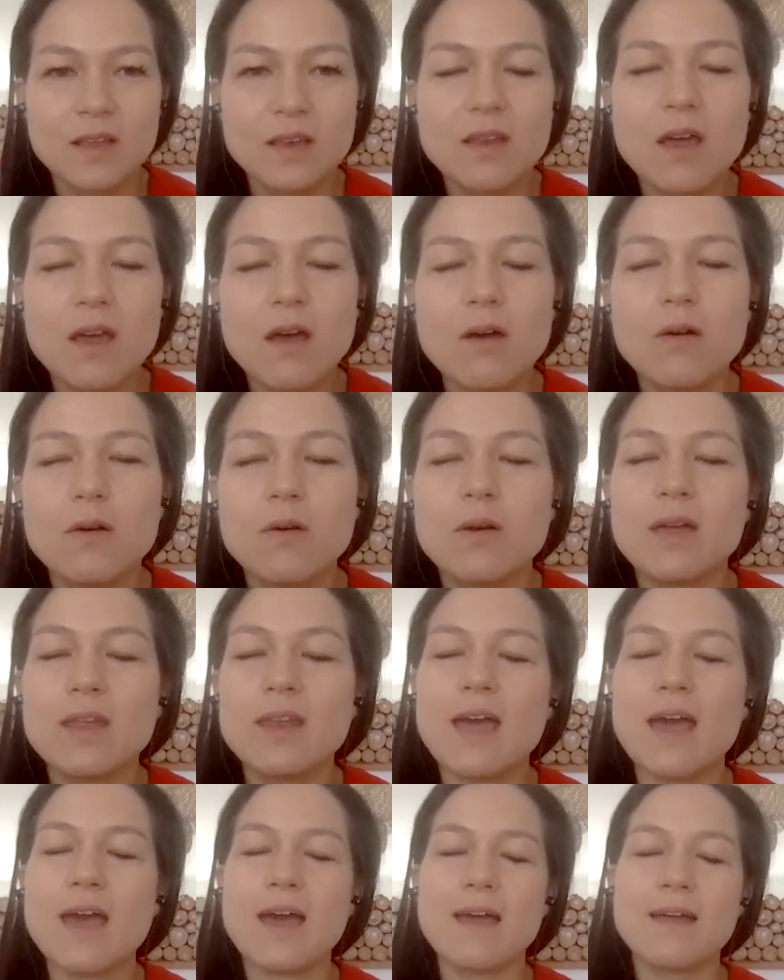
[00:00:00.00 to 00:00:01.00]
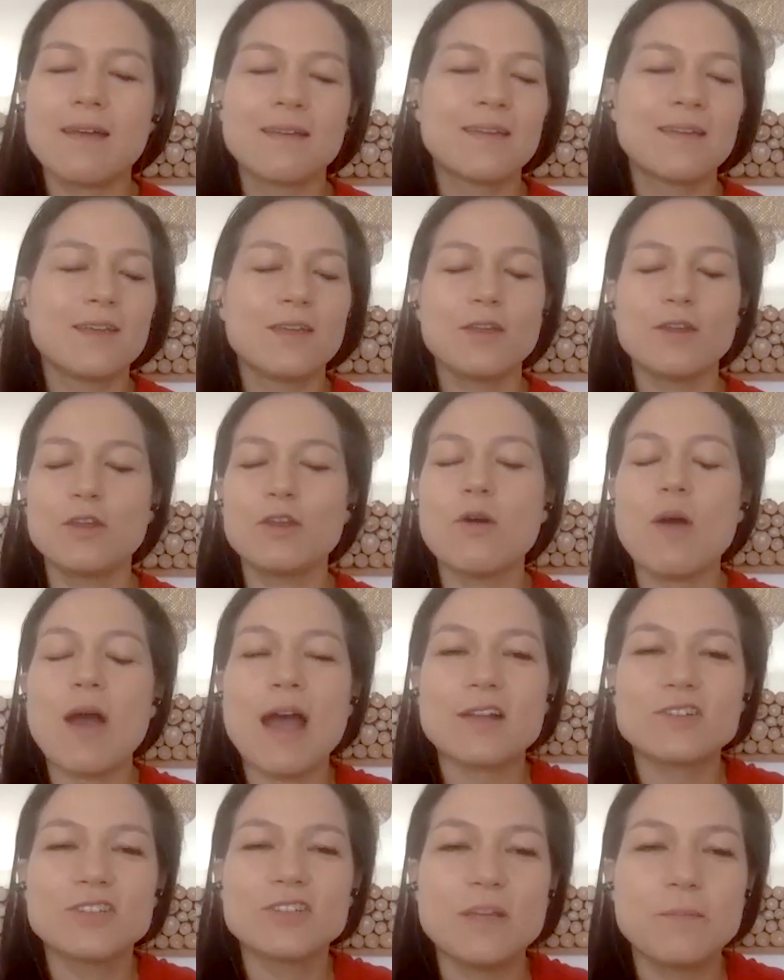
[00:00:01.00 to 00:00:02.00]
No. And, you know,
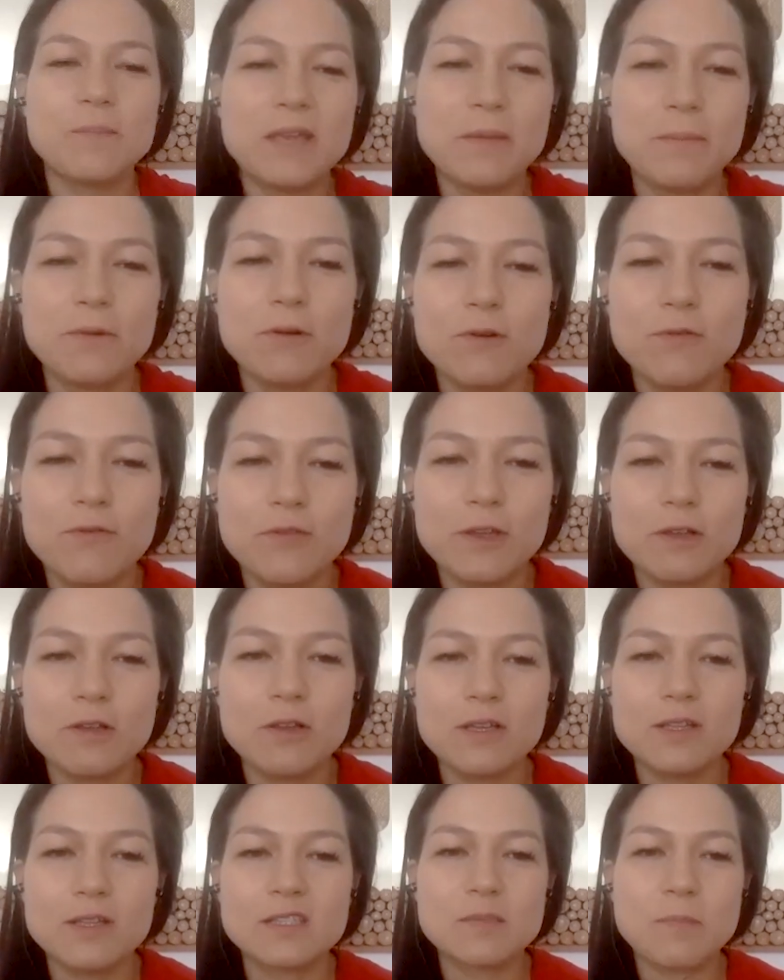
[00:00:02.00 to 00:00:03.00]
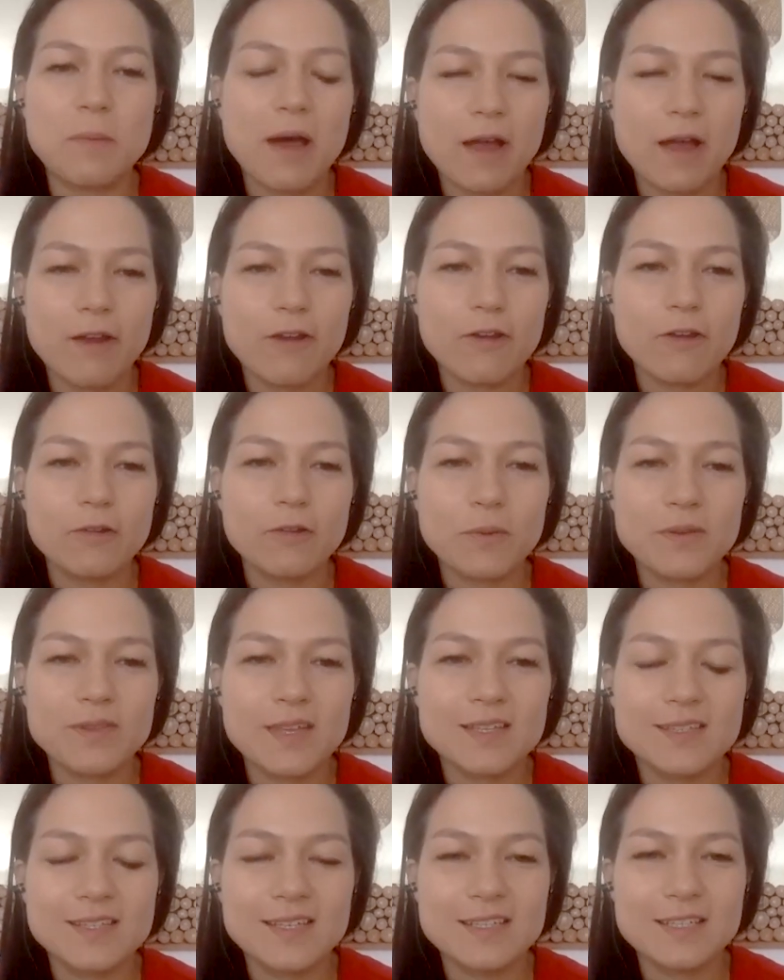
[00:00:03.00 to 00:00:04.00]
actually people feel inspired when
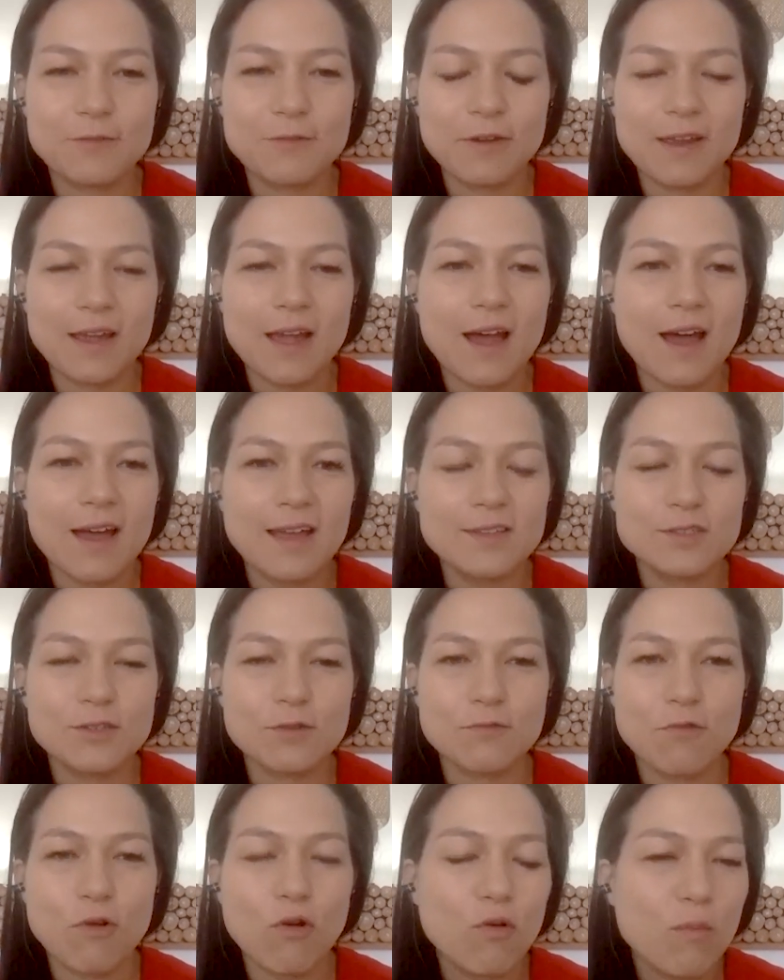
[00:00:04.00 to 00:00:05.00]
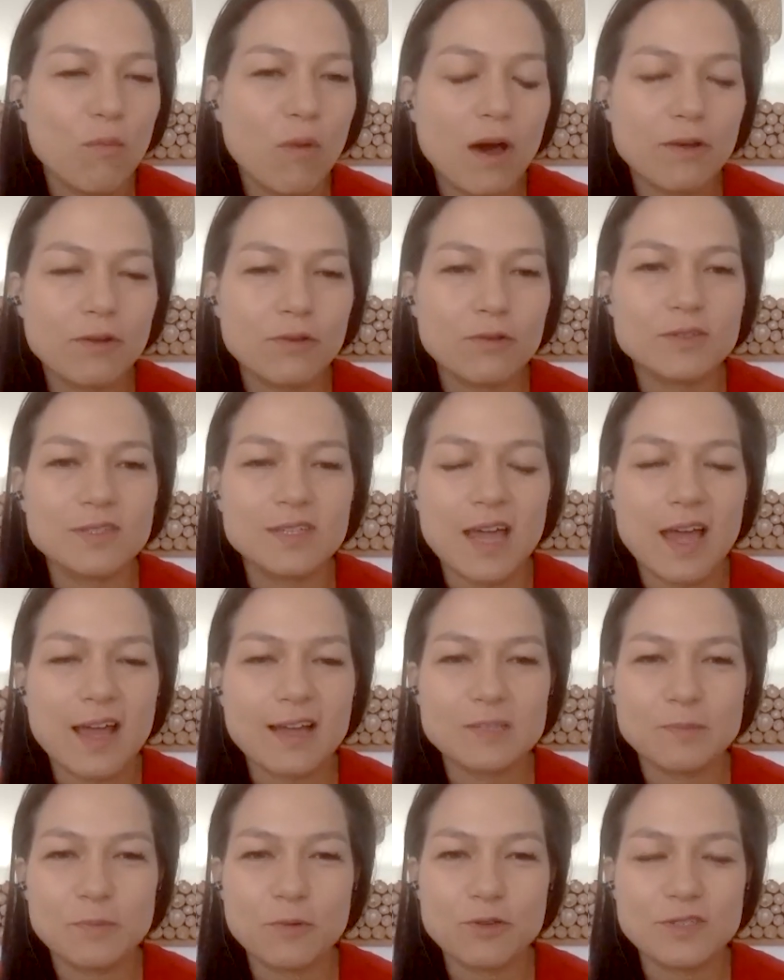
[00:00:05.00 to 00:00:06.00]
they see different kinds of role models and
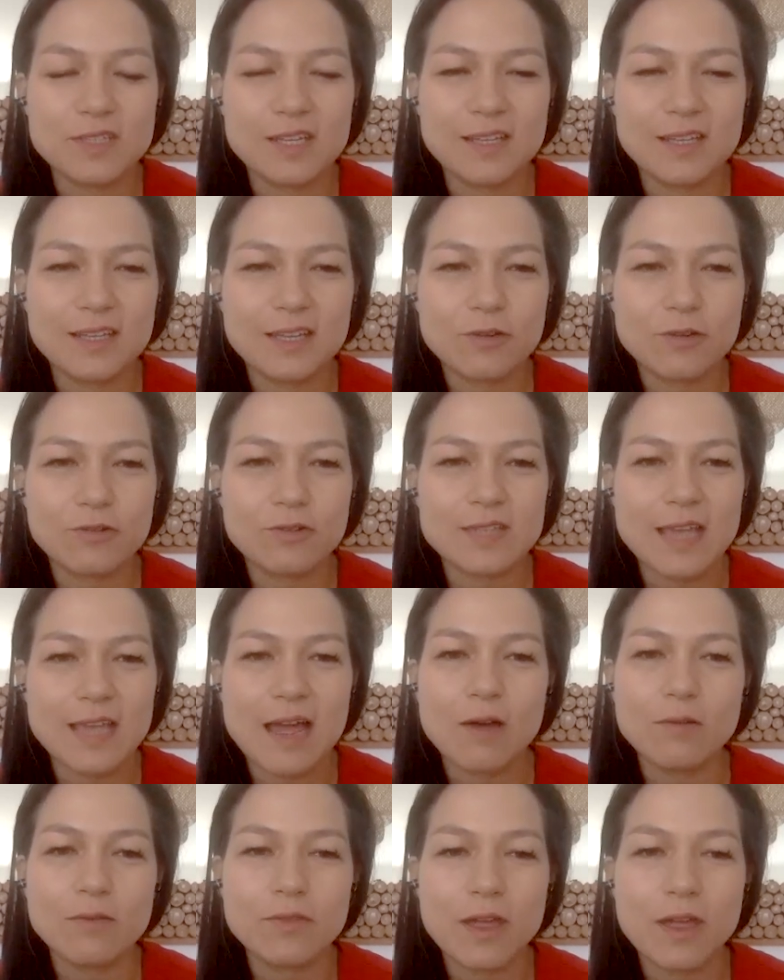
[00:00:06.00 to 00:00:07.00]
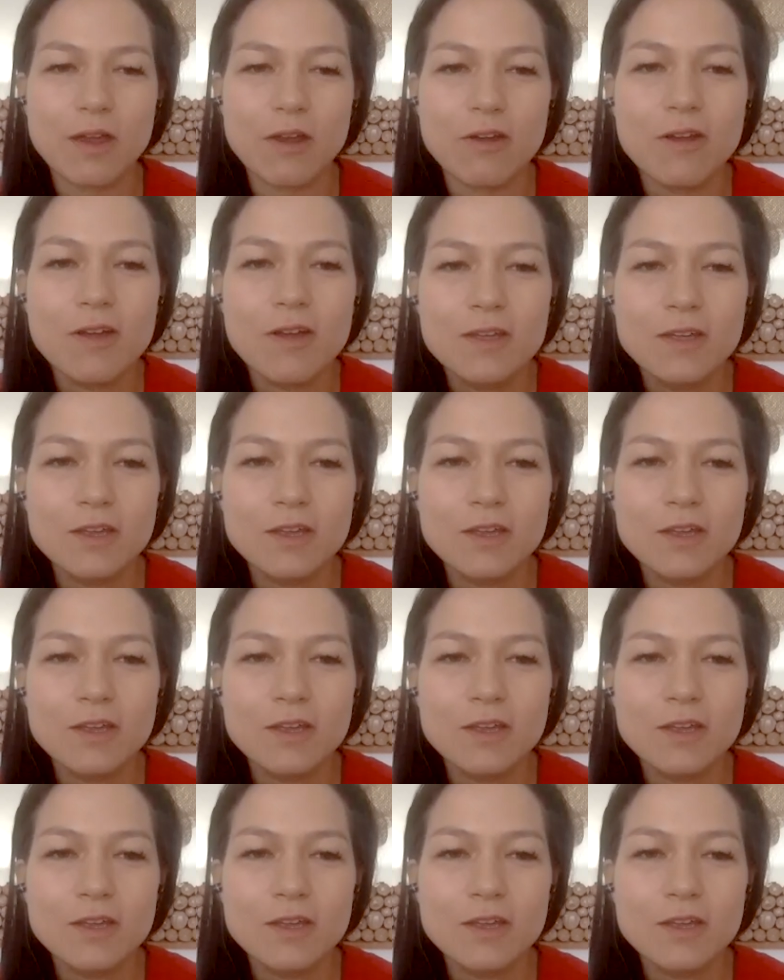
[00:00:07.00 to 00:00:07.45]
experts and leaders out there.